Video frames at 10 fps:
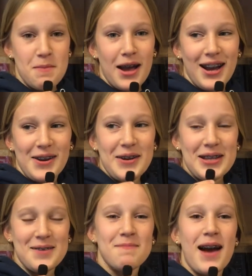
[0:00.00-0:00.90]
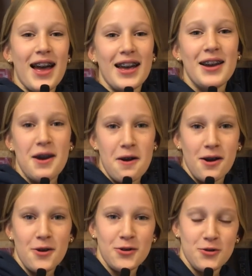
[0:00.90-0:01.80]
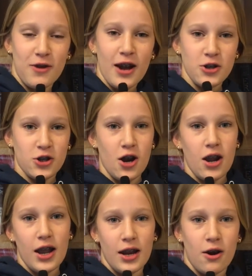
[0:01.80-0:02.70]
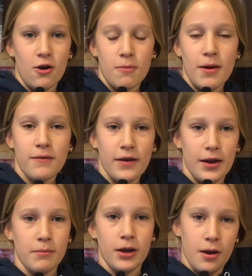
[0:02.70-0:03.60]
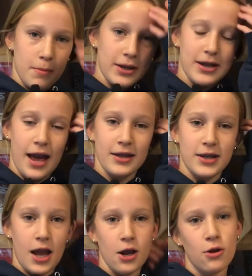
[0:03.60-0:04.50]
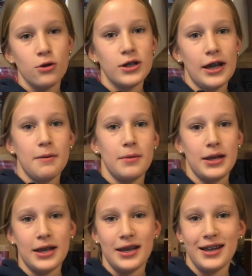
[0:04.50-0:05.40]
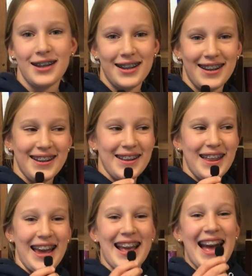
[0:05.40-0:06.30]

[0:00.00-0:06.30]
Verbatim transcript: By going to my uncle's restaurant and all my family on my dad's side goes and we eat like